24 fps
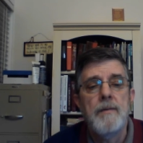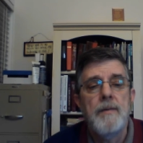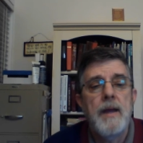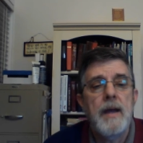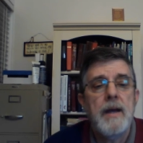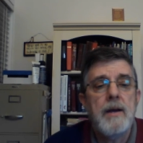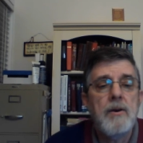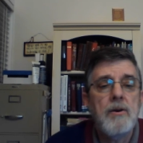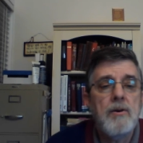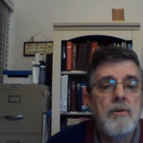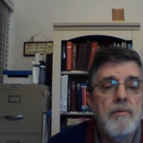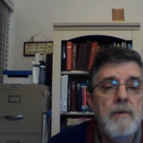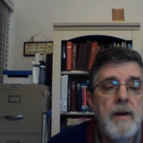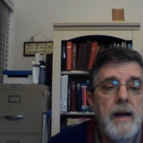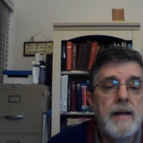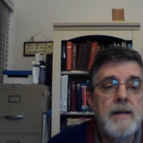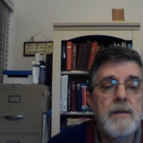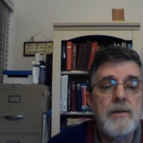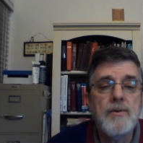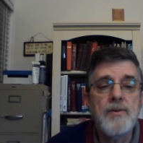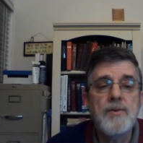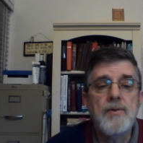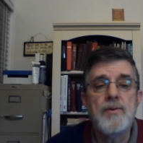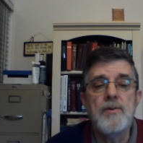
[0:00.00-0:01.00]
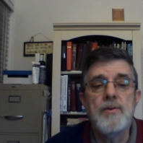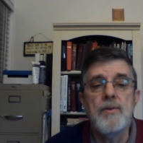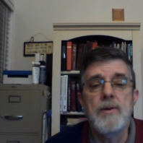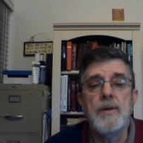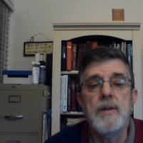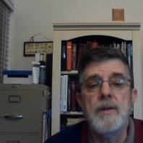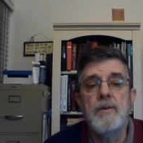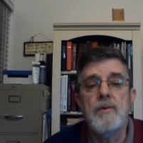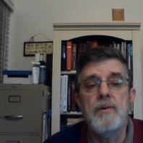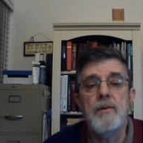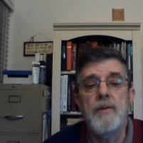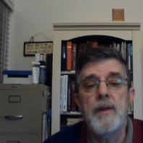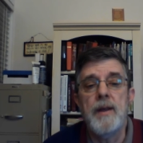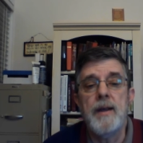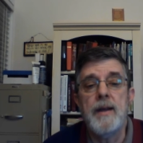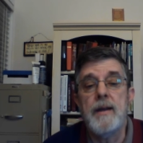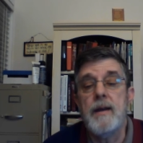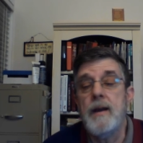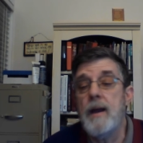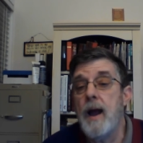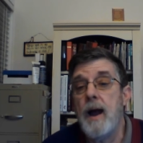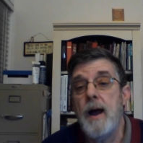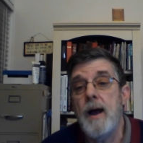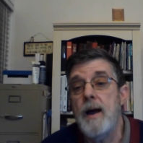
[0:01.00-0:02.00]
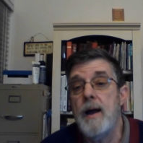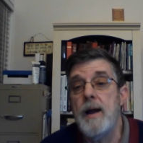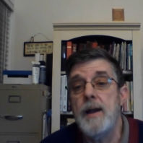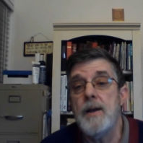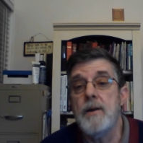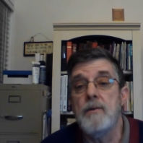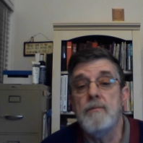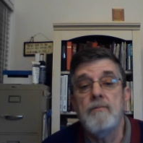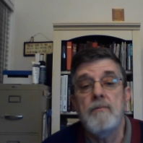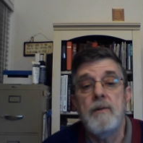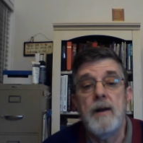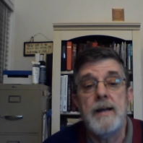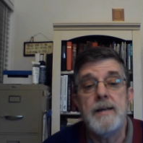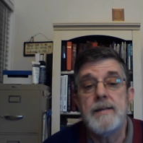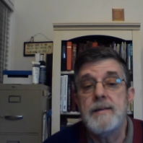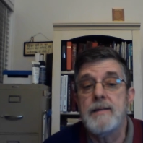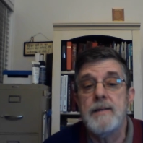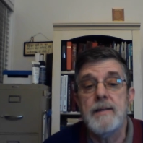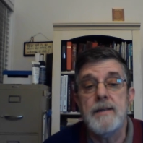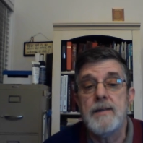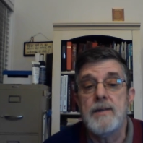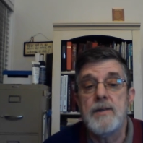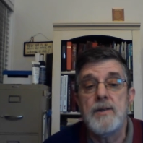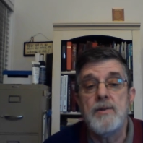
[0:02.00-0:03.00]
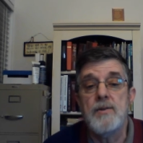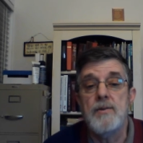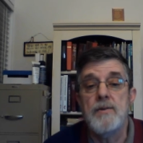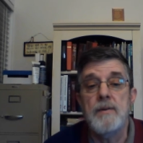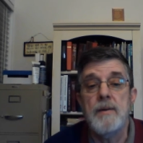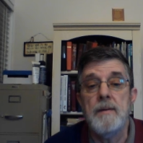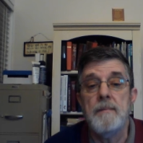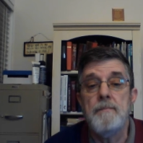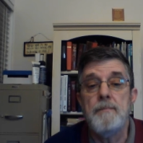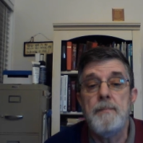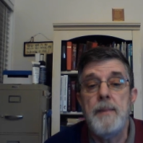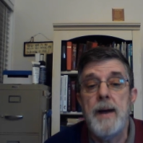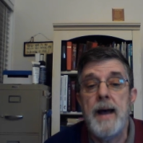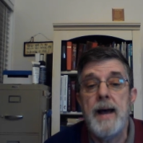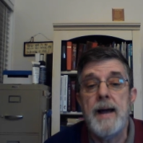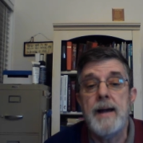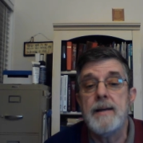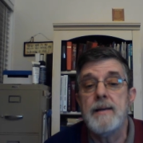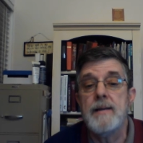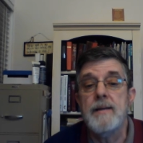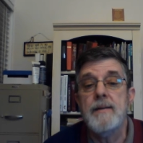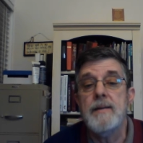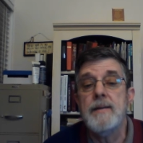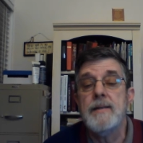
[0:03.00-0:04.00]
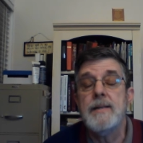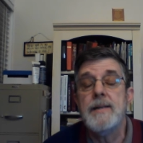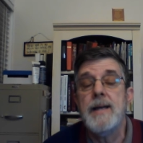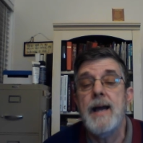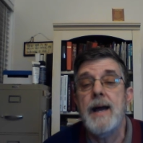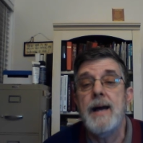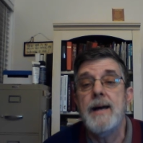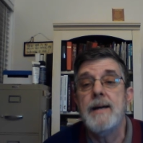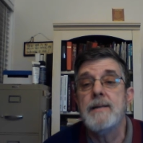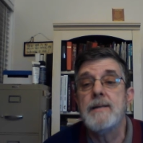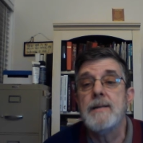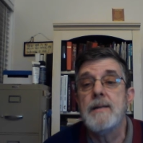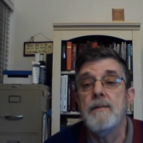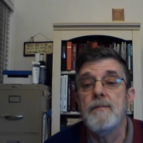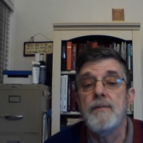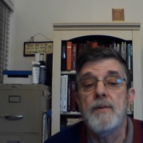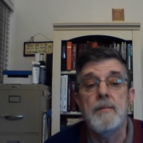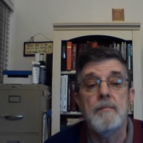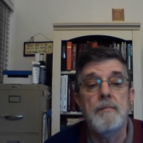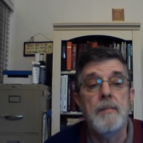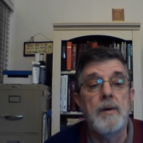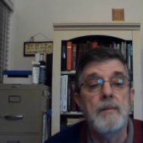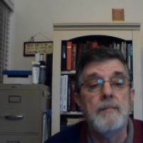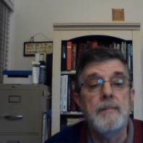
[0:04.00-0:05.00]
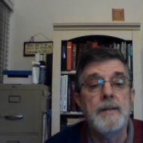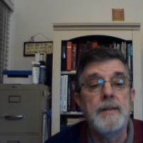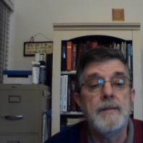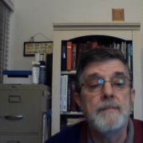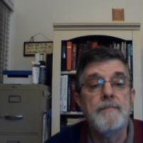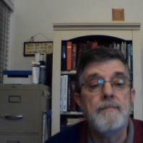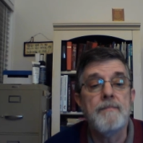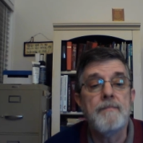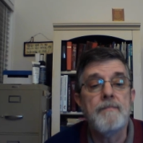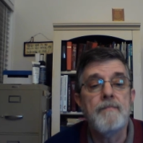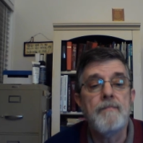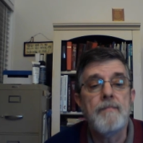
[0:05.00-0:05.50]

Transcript: they correct a student or they guide a restless student back to the task of the moment.